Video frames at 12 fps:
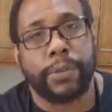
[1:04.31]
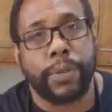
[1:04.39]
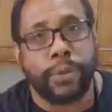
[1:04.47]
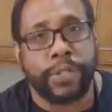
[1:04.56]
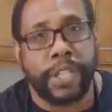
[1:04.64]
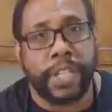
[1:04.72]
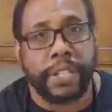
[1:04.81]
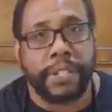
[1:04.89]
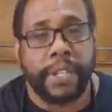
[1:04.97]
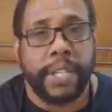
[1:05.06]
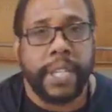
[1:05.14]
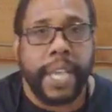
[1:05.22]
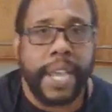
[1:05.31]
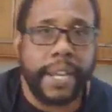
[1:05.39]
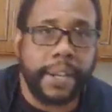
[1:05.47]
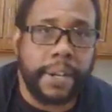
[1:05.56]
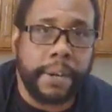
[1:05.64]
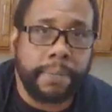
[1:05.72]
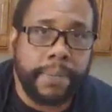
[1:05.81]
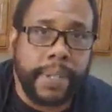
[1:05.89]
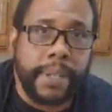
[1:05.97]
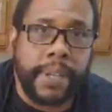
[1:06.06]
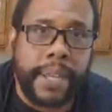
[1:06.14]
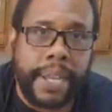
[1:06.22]
do those things.
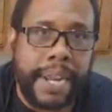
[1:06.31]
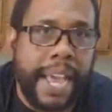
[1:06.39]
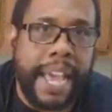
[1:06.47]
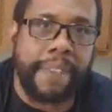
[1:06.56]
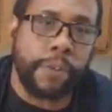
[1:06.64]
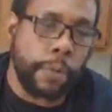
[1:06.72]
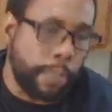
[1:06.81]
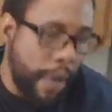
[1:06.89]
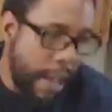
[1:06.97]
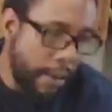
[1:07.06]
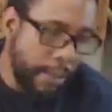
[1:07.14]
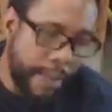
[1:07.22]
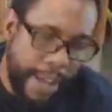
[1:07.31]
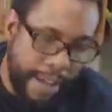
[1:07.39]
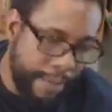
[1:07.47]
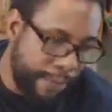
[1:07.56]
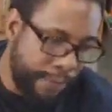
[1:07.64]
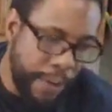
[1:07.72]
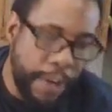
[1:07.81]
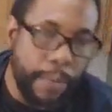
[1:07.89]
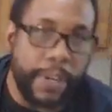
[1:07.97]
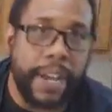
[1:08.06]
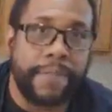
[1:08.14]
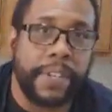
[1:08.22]
And I have no problem. I have fun
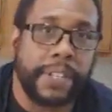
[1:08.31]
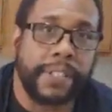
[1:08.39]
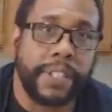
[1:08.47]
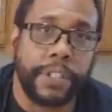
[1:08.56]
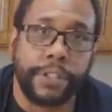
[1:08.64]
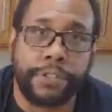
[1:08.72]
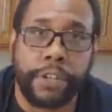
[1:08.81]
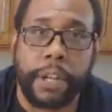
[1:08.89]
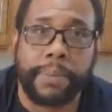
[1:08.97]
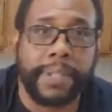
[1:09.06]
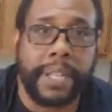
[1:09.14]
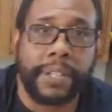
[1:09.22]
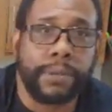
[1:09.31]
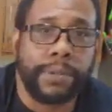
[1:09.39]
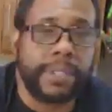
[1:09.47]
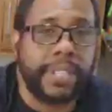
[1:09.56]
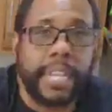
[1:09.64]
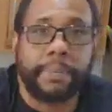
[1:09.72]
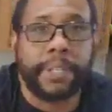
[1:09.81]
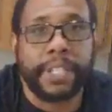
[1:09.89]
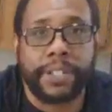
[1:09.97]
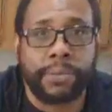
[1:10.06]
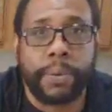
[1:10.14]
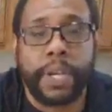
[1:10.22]
when I visit other streams and I do the same thing
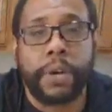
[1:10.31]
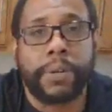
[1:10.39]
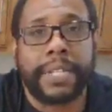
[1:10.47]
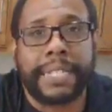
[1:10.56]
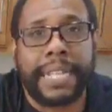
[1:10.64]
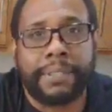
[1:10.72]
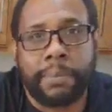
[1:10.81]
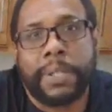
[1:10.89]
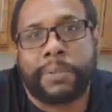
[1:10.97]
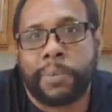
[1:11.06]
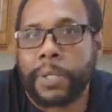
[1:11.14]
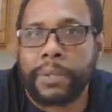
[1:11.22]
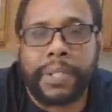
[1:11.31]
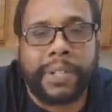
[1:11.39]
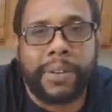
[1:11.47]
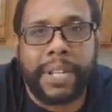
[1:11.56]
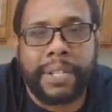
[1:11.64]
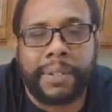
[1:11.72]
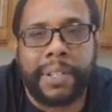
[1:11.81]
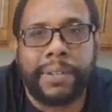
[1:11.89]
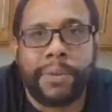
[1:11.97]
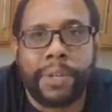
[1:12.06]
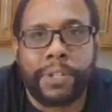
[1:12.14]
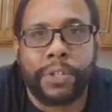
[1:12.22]
as well. Because that's what's, in
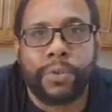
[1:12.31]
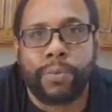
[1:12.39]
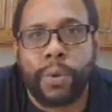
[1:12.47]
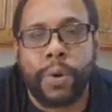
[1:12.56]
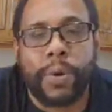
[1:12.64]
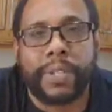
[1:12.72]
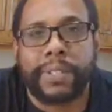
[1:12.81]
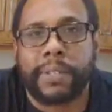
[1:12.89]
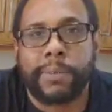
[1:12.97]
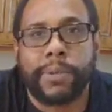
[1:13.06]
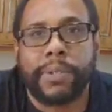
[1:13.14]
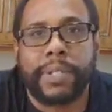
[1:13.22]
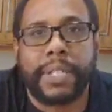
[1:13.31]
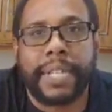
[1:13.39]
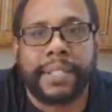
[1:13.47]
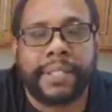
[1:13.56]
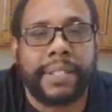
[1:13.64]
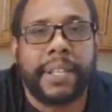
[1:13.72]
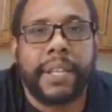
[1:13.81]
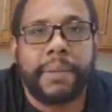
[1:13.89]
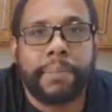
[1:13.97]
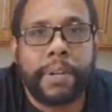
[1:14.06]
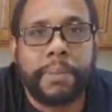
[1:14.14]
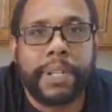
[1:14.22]
order to grow as a community, that's
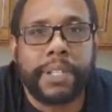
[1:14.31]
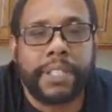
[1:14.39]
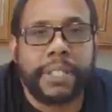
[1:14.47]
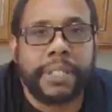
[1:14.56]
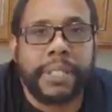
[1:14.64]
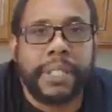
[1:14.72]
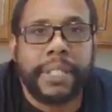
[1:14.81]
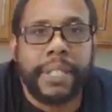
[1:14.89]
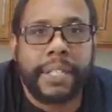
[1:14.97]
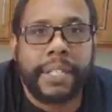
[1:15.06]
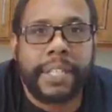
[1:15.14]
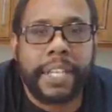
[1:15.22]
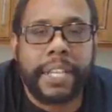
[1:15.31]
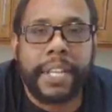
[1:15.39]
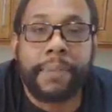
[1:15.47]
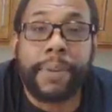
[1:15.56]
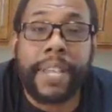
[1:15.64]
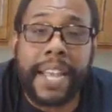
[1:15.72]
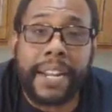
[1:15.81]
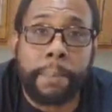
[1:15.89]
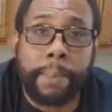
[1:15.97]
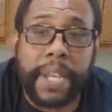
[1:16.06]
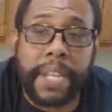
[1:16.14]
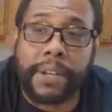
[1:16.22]
pretty much a thing. And we had a
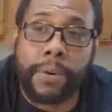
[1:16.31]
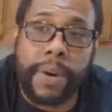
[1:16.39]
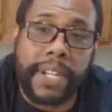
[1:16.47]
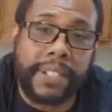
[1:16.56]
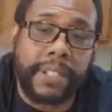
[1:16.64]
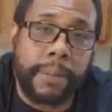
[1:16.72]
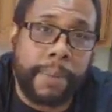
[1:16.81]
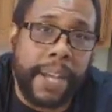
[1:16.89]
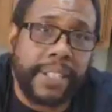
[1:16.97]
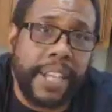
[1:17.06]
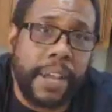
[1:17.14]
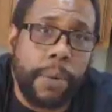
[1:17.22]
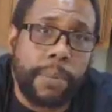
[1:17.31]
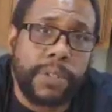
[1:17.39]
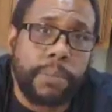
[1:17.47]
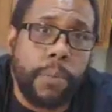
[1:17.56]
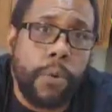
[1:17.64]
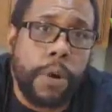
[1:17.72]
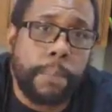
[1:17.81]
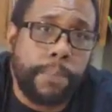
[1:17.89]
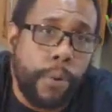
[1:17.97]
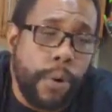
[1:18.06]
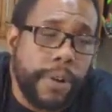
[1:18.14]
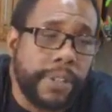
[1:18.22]
big question about that. What was more
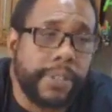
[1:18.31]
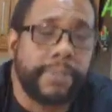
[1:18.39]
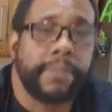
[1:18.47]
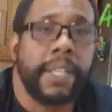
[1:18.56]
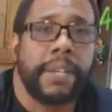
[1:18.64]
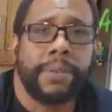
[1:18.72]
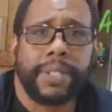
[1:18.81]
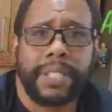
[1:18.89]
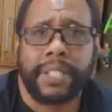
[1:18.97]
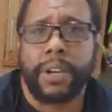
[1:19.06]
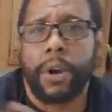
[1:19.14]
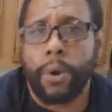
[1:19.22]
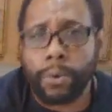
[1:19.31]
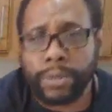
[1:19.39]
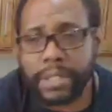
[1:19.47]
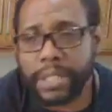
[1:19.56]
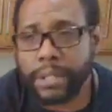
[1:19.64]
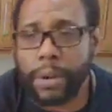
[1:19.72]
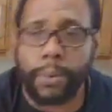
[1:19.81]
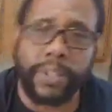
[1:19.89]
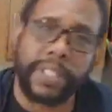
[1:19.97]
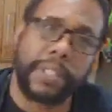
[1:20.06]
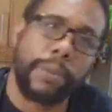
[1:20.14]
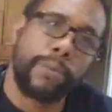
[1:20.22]
important? Was it the hosting or
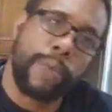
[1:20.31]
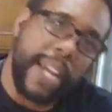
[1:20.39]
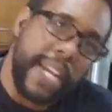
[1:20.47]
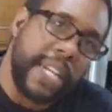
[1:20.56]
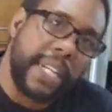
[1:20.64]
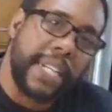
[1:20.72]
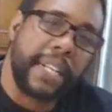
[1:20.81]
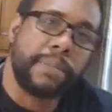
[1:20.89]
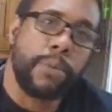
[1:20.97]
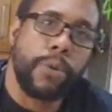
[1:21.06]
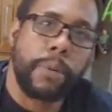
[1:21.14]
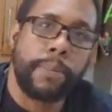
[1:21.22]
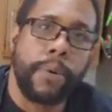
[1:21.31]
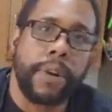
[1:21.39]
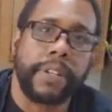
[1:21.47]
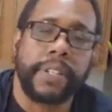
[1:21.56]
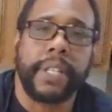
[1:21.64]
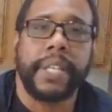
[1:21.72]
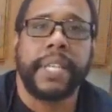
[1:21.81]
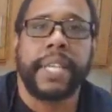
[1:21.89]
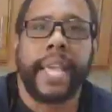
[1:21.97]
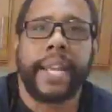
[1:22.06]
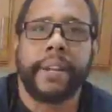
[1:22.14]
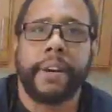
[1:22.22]
was it the rating that's more important?
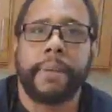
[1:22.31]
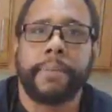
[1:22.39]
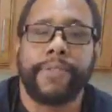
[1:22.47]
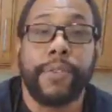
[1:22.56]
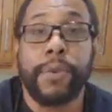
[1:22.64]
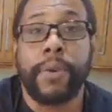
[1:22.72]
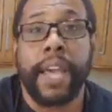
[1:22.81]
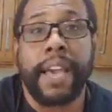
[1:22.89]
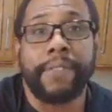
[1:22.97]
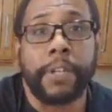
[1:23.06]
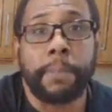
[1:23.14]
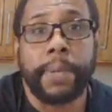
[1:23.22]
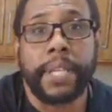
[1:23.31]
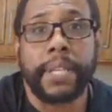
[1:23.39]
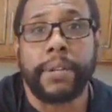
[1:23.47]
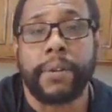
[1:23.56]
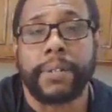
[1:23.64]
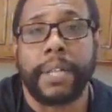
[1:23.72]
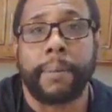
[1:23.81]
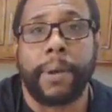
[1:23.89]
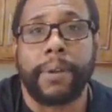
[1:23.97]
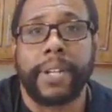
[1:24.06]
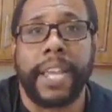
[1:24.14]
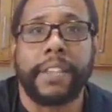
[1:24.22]
And if you have an opinion on
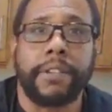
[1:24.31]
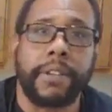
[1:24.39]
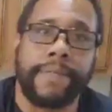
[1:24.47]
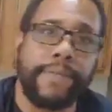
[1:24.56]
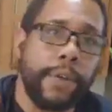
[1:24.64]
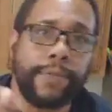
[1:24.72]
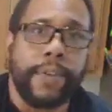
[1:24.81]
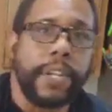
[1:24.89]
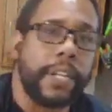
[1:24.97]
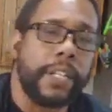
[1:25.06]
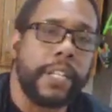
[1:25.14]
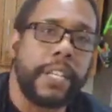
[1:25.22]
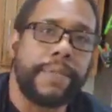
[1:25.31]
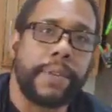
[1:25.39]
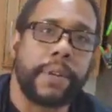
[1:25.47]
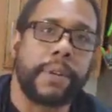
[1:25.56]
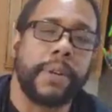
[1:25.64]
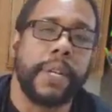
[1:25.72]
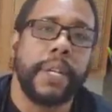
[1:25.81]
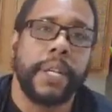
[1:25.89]
that, you can feel free to leave your